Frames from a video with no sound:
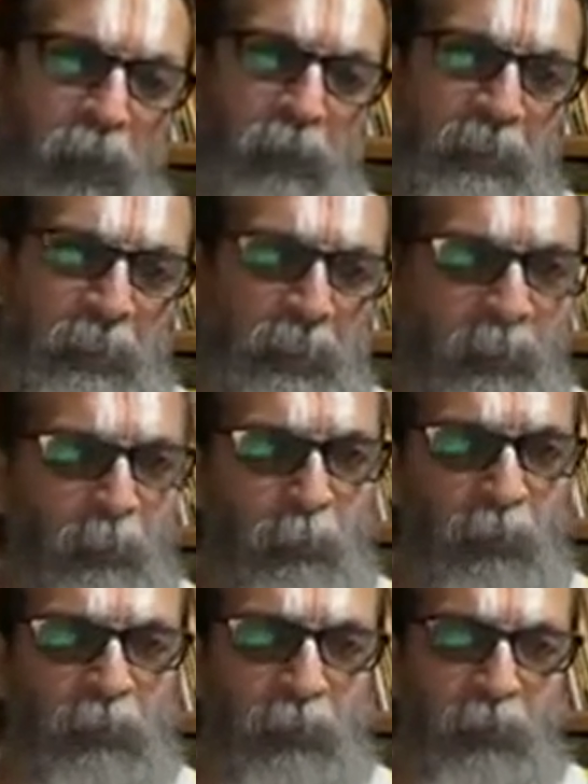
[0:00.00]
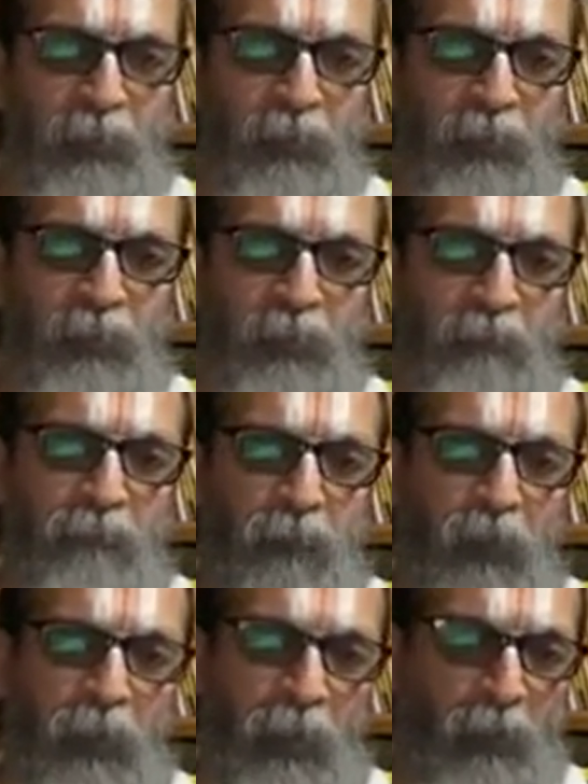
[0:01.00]
and tenets based on this
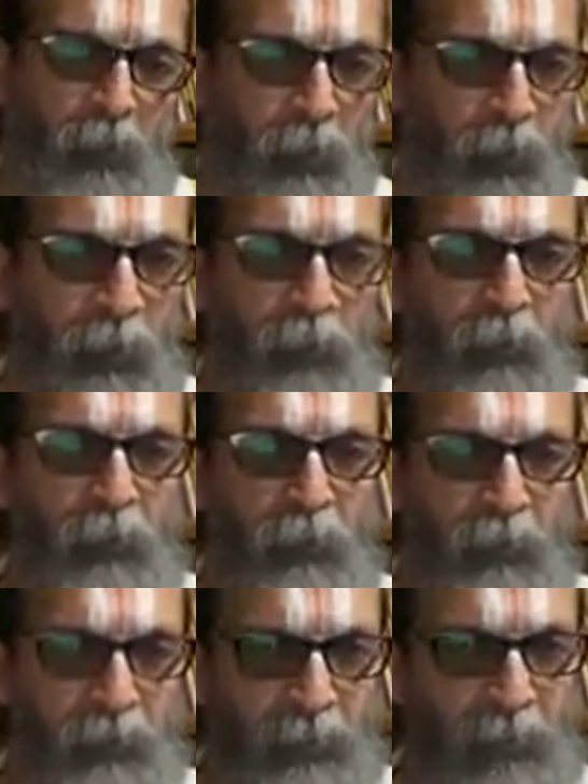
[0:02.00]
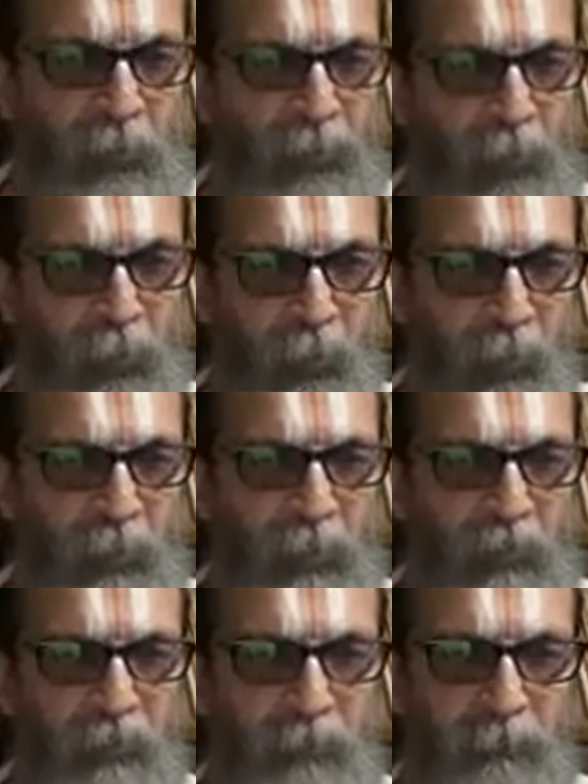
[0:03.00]
or a theology or a science around
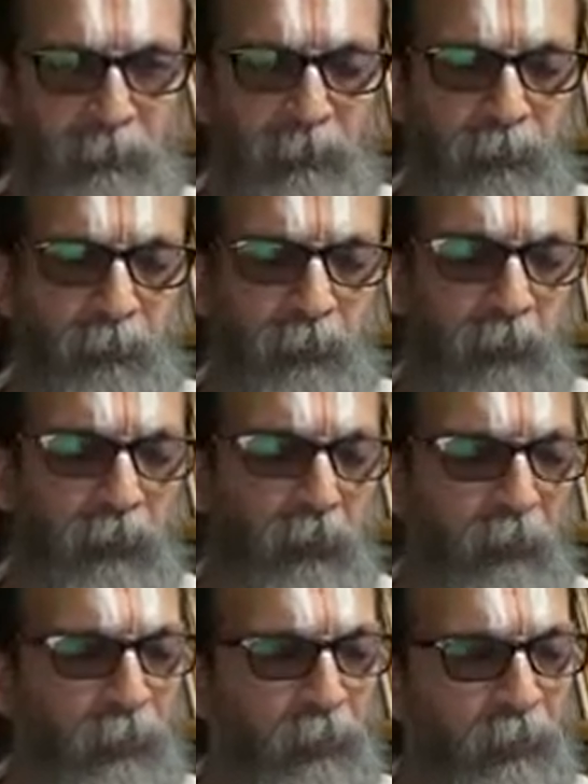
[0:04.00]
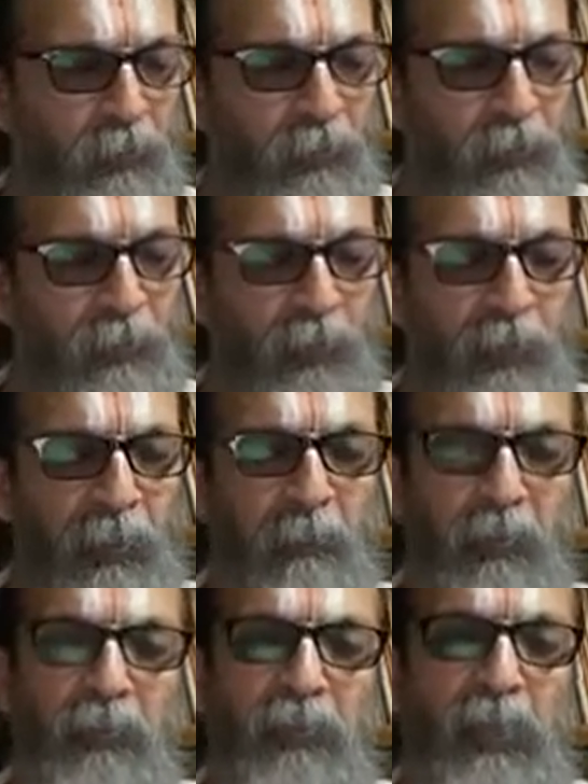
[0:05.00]
Vedas is
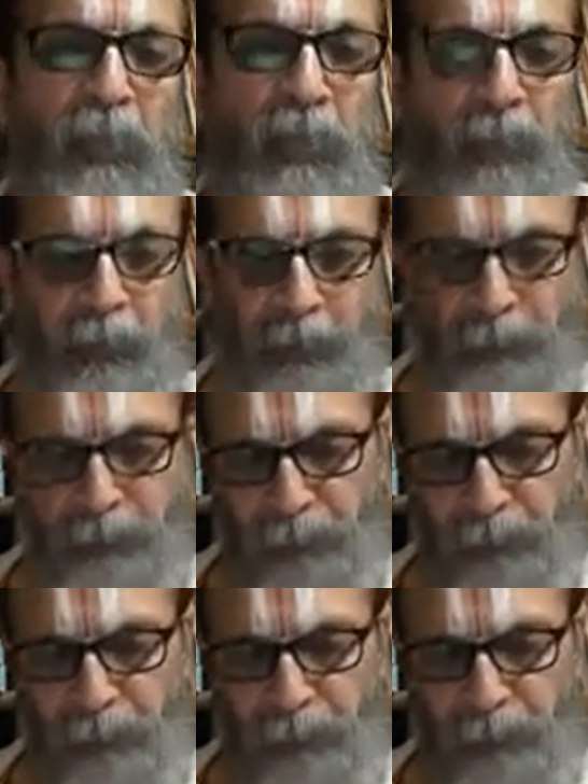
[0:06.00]
described Sanatan.